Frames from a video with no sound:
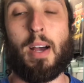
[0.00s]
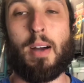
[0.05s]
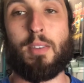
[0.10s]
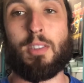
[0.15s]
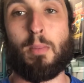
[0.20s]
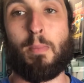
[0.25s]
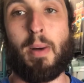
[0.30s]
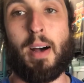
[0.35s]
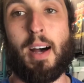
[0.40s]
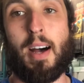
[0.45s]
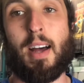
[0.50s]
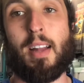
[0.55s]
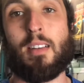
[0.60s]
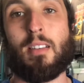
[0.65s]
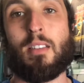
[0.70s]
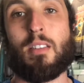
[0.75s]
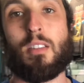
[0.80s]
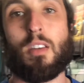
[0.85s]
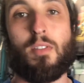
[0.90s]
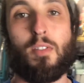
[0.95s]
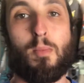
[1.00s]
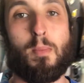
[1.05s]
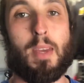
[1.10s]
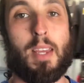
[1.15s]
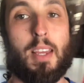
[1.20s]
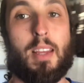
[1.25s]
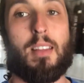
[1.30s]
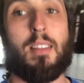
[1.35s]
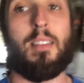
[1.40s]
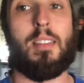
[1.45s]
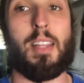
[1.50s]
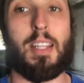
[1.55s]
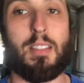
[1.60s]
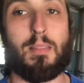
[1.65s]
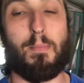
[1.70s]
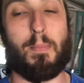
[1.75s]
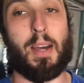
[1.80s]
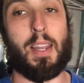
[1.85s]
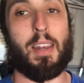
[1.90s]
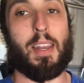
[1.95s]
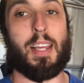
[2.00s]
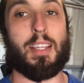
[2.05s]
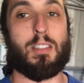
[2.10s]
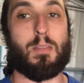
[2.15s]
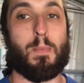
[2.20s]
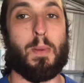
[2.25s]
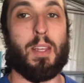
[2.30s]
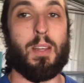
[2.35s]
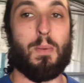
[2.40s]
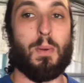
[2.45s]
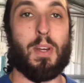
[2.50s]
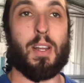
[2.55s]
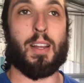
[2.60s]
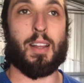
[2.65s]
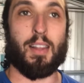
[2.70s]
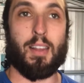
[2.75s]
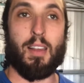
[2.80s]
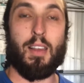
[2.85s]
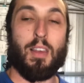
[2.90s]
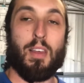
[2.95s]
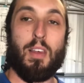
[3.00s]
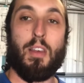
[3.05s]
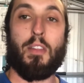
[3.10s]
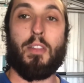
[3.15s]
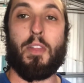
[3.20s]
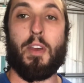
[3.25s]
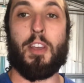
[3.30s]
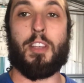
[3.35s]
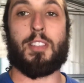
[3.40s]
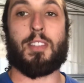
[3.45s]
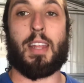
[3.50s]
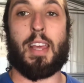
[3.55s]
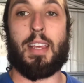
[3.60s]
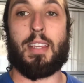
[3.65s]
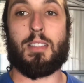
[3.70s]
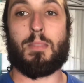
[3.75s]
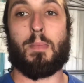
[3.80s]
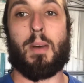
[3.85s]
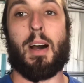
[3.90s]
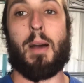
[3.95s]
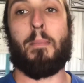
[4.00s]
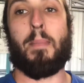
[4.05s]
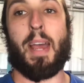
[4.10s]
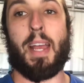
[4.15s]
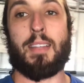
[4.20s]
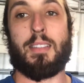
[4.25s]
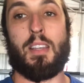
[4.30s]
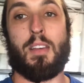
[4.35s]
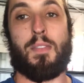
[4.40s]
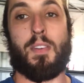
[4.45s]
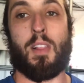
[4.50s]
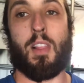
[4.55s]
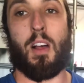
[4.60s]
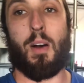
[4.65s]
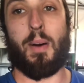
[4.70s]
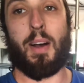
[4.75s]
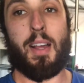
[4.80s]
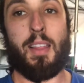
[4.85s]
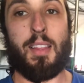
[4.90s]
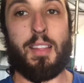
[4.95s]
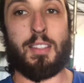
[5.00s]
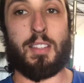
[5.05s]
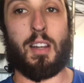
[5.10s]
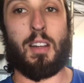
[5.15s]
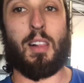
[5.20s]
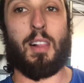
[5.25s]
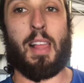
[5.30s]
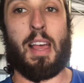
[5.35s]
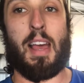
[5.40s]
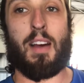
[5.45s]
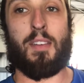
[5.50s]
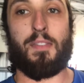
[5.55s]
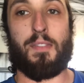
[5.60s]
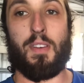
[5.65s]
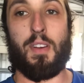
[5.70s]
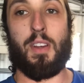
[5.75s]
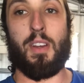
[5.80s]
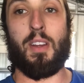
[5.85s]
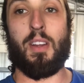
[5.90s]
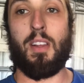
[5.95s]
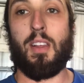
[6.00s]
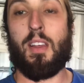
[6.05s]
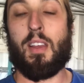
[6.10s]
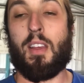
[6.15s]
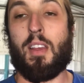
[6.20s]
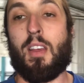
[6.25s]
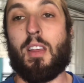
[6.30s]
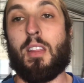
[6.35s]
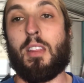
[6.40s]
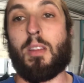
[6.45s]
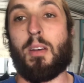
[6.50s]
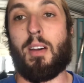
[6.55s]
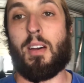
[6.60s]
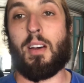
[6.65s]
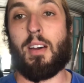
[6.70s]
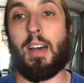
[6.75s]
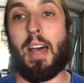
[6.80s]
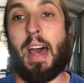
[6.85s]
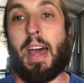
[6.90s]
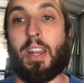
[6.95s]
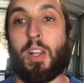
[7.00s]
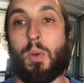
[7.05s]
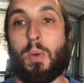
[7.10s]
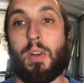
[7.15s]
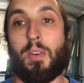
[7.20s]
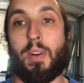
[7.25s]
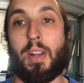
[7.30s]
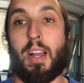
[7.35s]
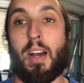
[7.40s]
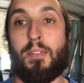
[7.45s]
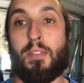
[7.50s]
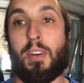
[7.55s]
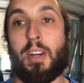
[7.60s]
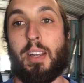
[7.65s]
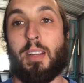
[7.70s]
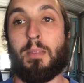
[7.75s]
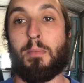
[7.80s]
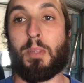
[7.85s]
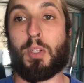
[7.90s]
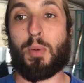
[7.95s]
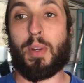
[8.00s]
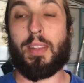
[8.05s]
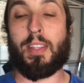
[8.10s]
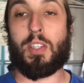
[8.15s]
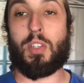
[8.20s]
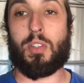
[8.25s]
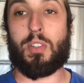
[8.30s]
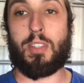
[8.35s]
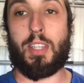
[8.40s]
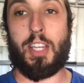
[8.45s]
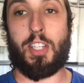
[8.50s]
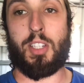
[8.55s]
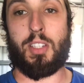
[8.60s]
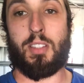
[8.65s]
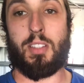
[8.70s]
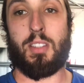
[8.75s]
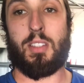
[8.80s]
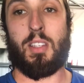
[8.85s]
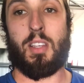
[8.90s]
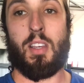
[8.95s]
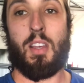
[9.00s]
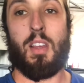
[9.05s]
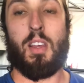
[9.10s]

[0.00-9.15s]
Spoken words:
hours apart. So for me, that's Monday speed work, Thursday is my max effort lower. That's going to allow for adequate recovery between the two sessions.